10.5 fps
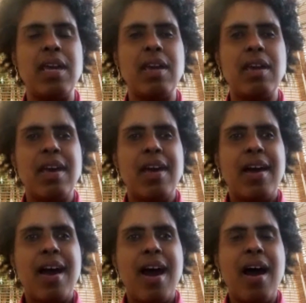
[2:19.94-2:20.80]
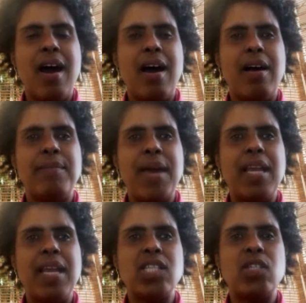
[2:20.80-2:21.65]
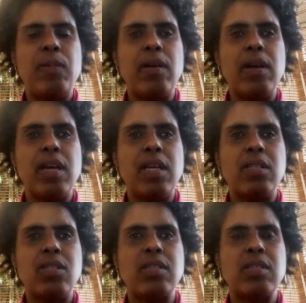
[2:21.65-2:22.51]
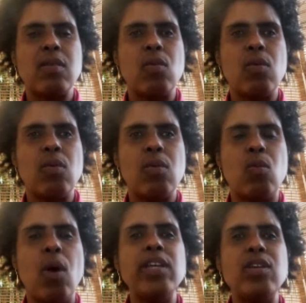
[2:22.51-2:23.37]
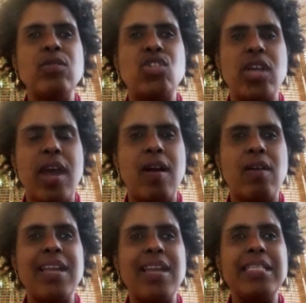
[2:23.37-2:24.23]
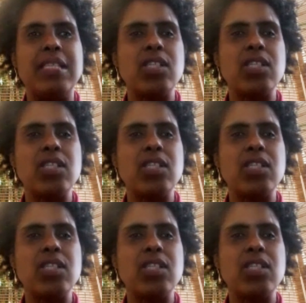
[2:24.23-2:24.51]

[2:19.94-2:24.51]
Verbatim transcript: um, and experience what you share, that it does make a